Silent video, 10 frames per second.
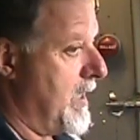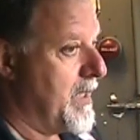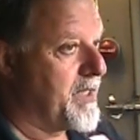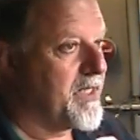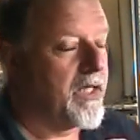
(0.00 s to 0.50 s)

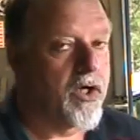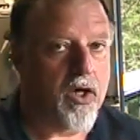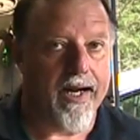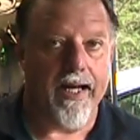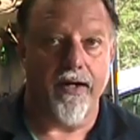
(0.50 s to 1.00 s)
a
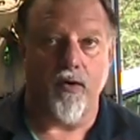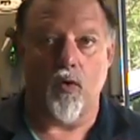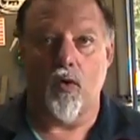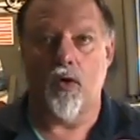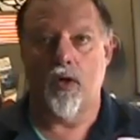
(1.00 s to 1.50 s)
tiller
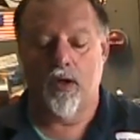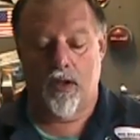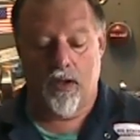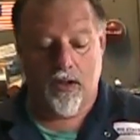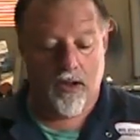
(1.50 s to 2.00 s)
handle
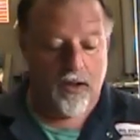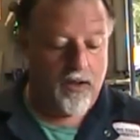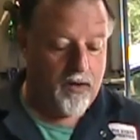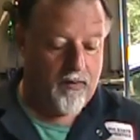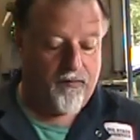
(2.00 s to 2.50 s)

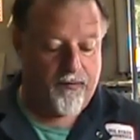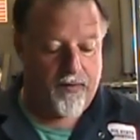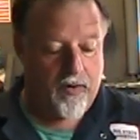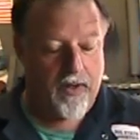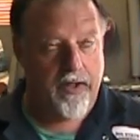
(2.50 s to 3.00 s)

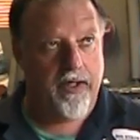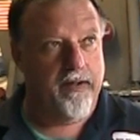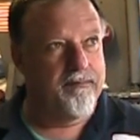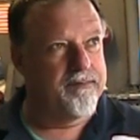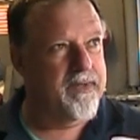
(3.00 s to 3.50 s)
for
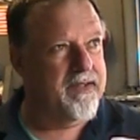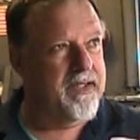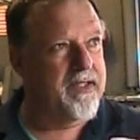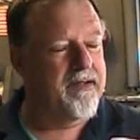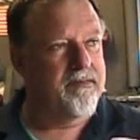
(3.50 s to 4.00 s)
a, I
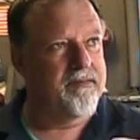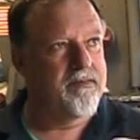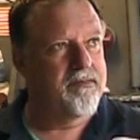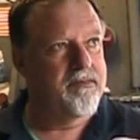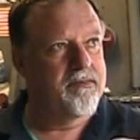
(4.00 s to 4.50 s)
think,
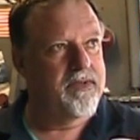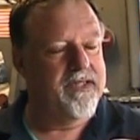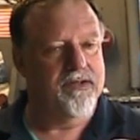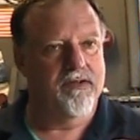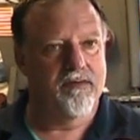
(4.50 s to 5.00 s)

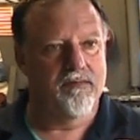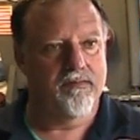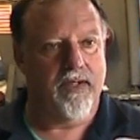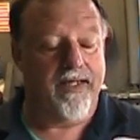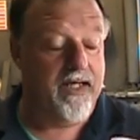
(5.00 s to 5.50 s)
he's,
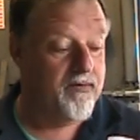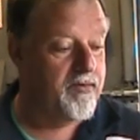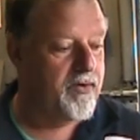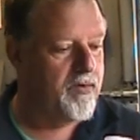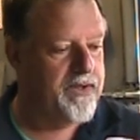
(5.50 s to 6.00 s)
I can't
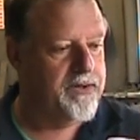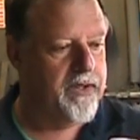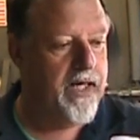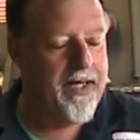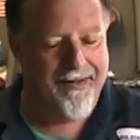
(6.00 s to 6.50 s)
remember what he
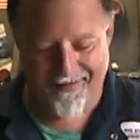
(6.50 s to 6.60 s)
said.